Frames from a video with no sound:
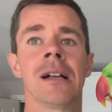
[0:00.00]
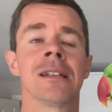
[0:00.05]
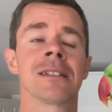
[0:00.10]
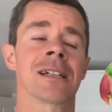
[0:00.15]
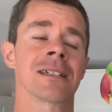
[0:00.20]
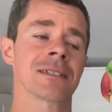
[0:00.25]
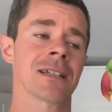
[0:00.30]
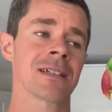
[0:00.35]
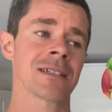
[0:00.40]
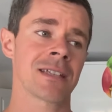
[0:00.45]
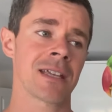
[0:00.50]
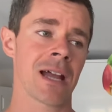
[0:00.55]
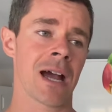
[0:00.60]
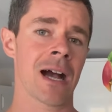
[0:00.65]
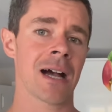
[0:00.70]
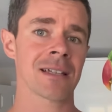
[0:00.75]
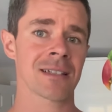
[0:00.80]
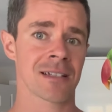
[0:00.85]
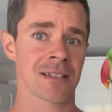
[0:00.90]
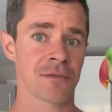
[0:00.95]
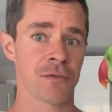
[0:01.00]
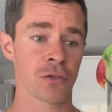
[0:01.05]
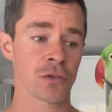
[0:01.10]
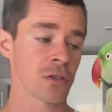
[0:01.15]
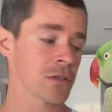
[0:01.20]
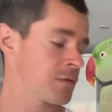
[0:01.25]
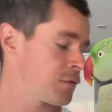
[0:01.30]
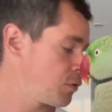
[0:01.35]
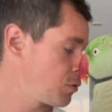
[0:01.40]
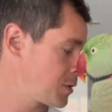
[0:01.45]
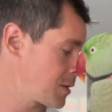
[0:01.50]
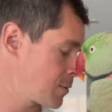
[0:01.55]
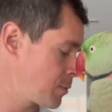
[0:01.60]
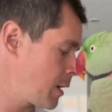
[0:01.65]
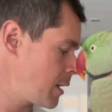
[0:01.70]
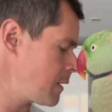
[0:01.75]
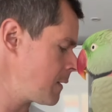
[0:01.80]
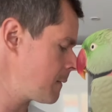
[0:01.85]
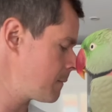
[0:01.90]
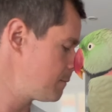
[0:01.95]
Sometimes he asks for those foods as
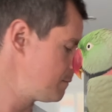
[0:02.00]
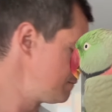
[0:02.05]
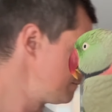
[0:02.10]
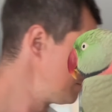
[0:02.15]
well.